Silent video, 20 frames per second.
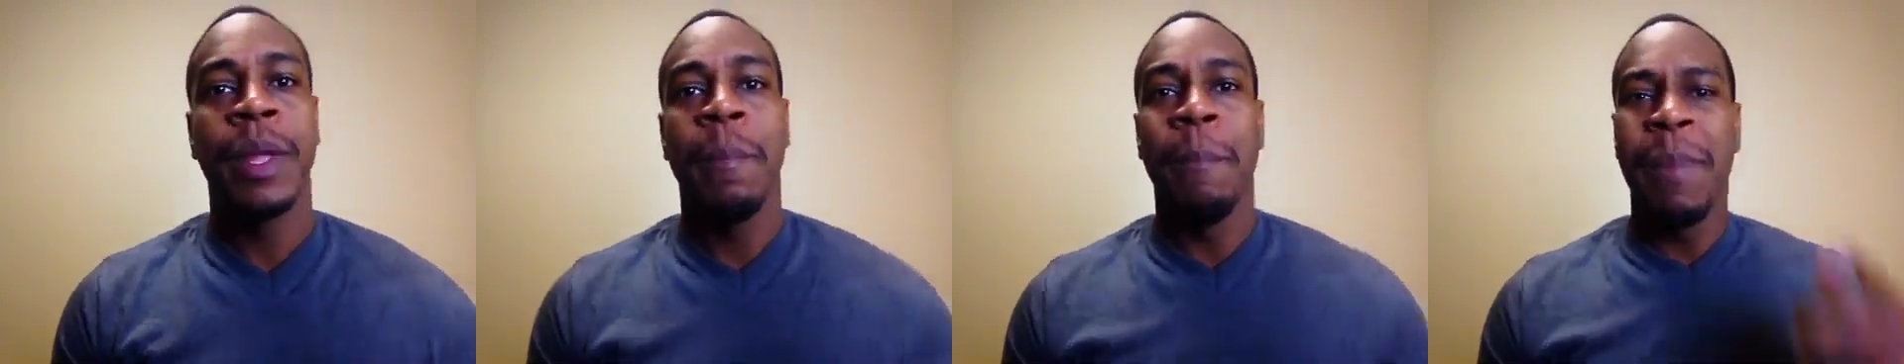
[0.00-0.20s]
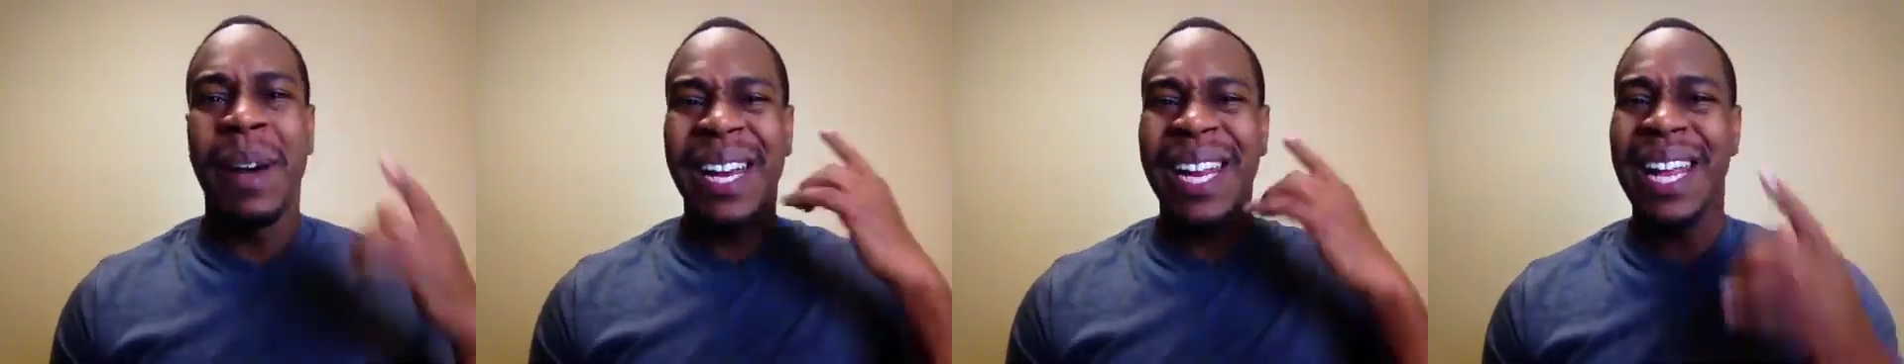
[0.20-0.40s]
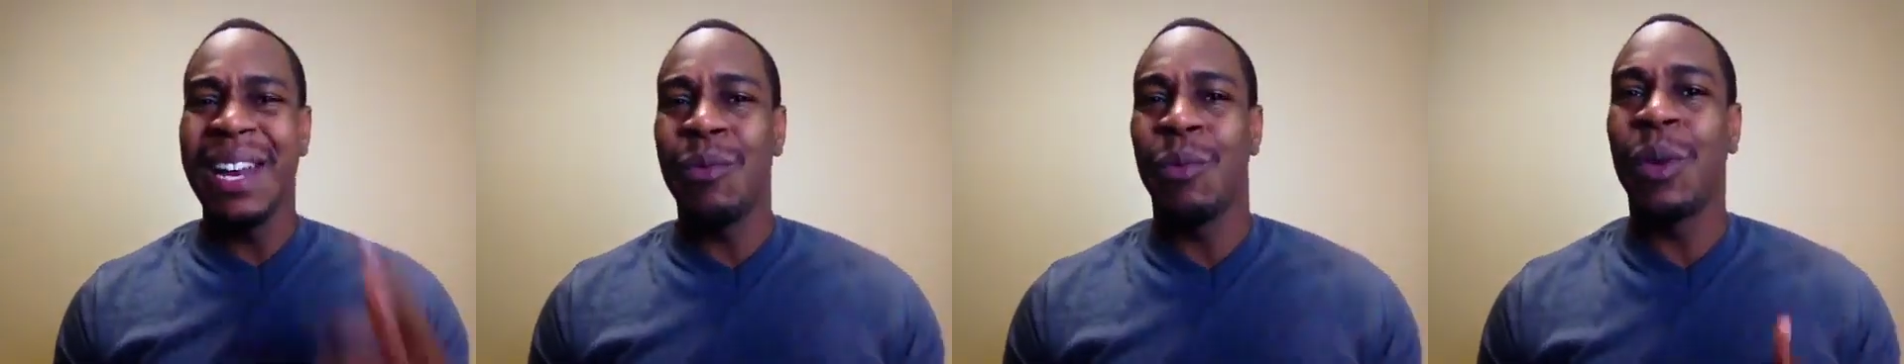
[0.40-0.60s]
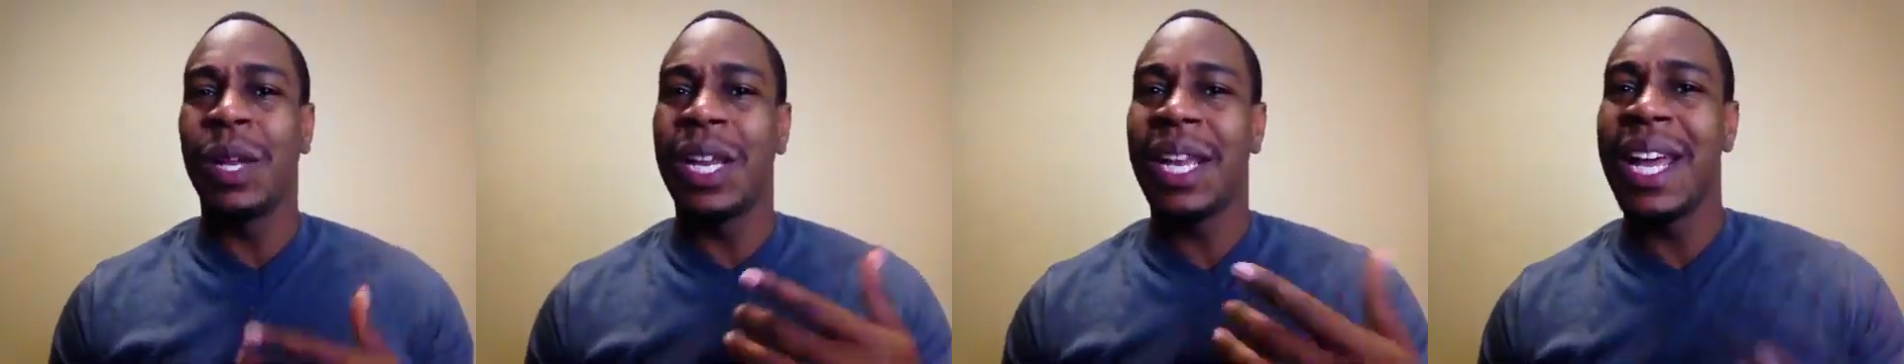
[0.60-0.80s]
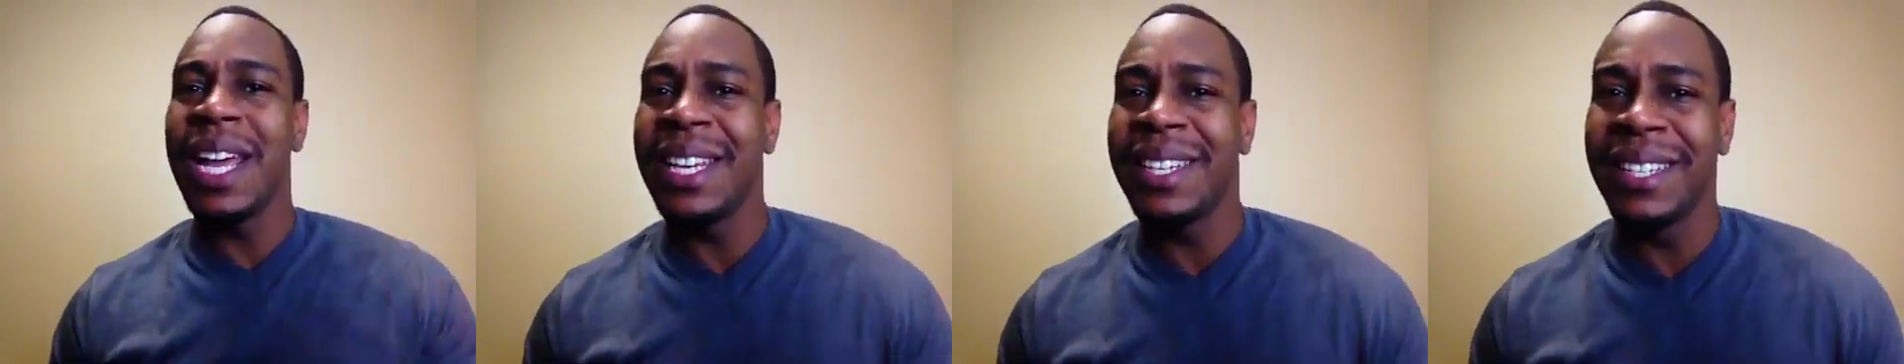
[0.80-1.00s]
But in
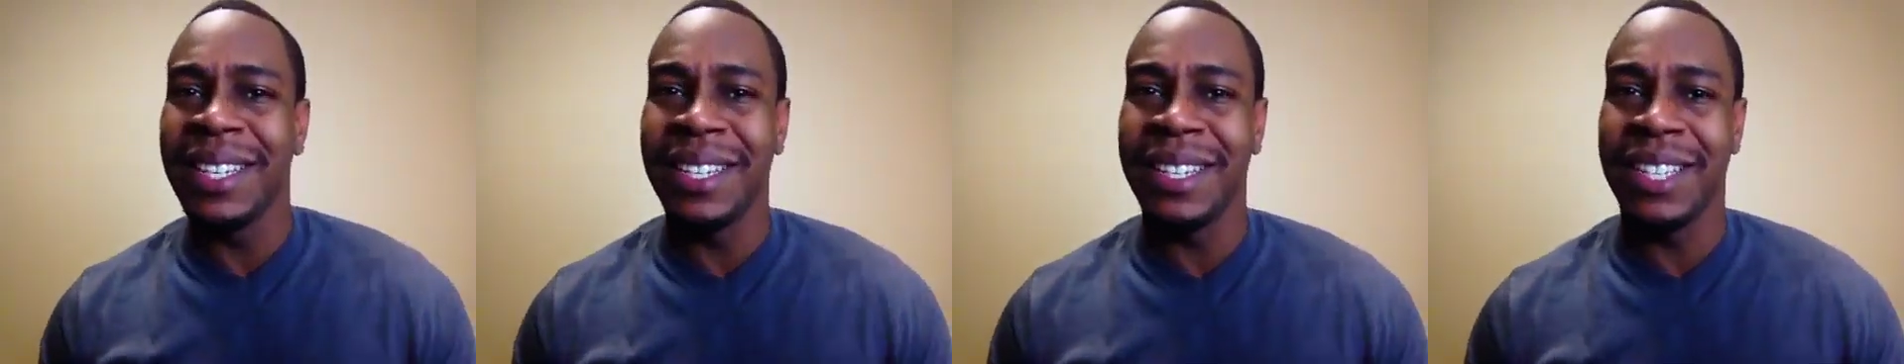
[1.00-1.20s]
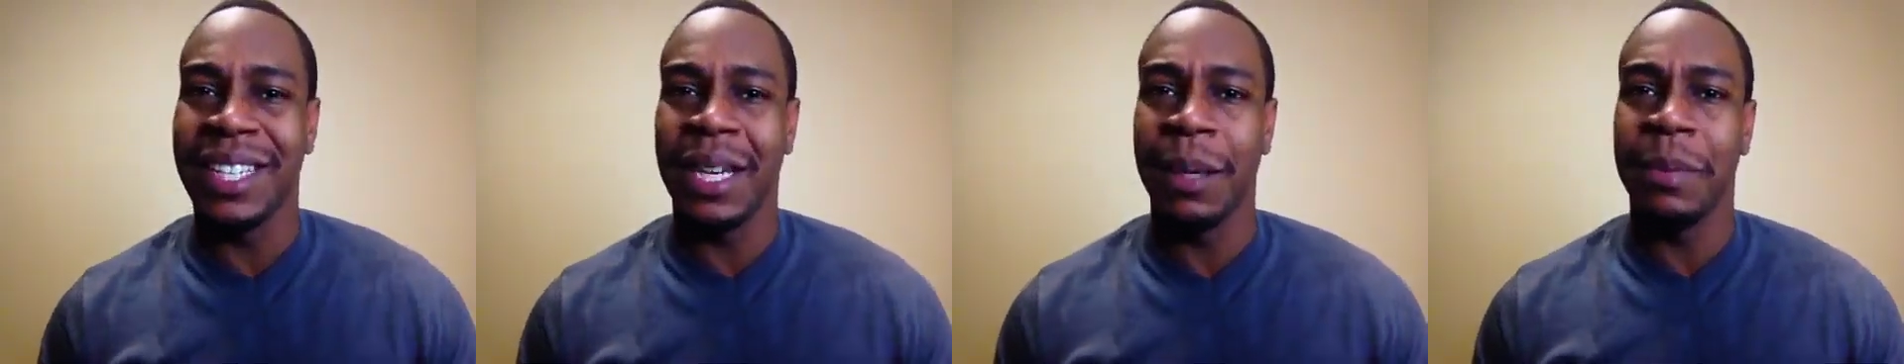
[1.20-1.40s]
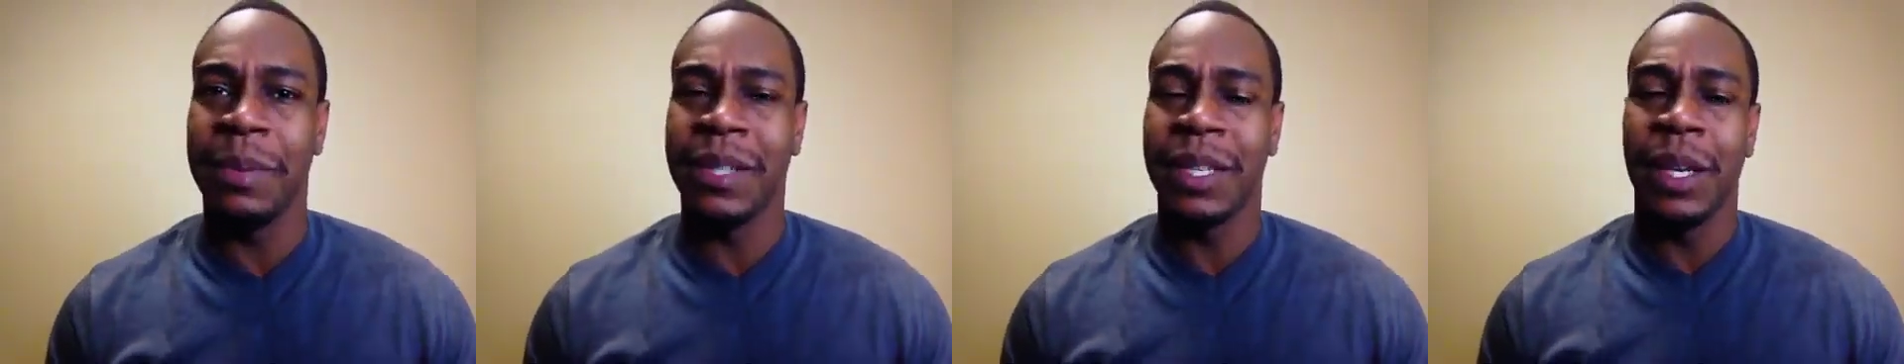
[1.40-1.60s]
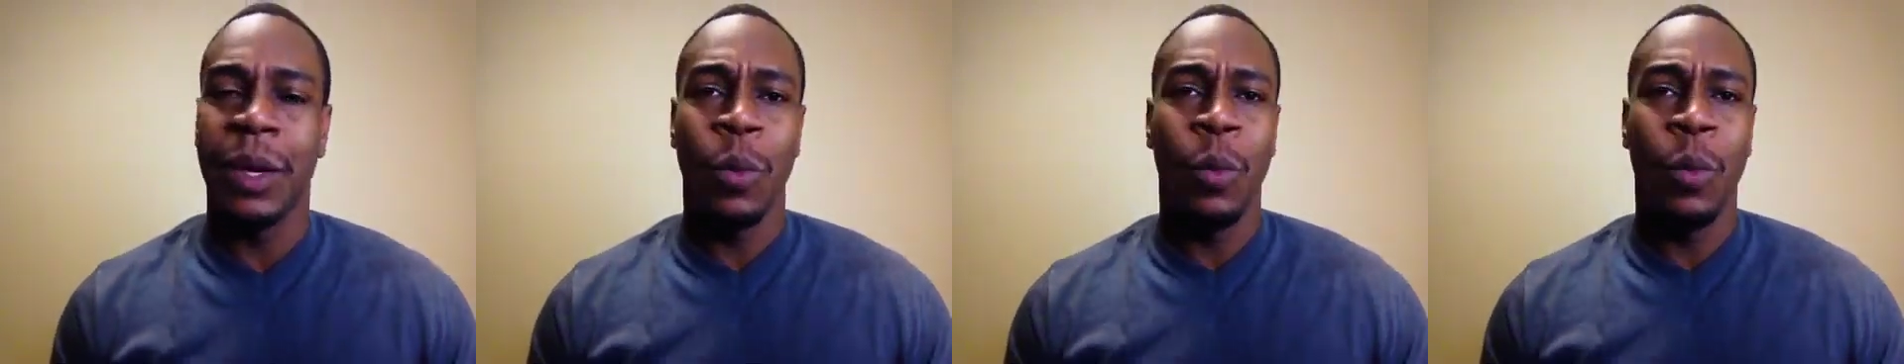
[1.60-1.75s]
relationships,